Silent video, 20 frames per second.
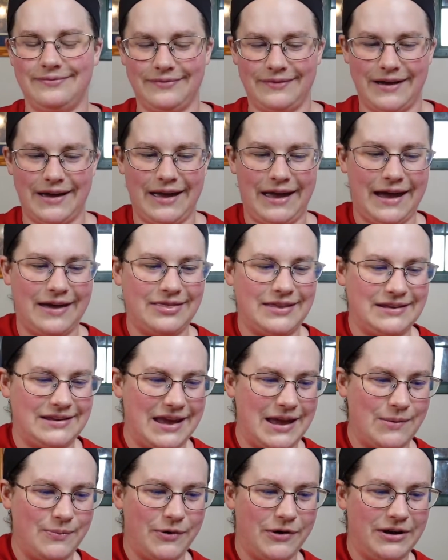I had the
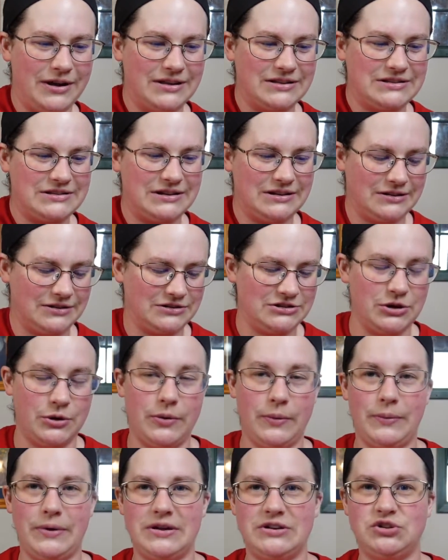tape on it still, so
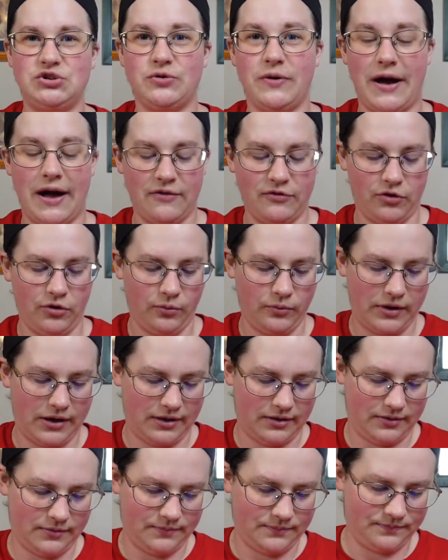it would travel
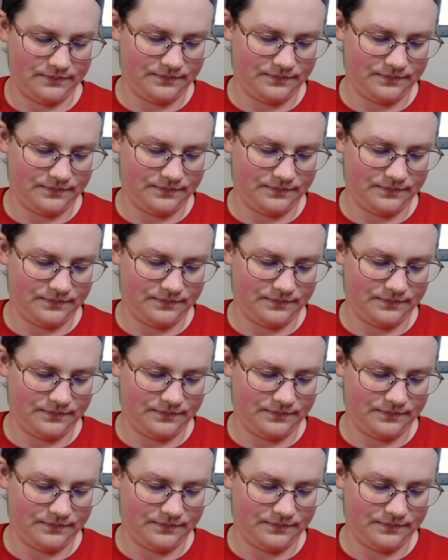well.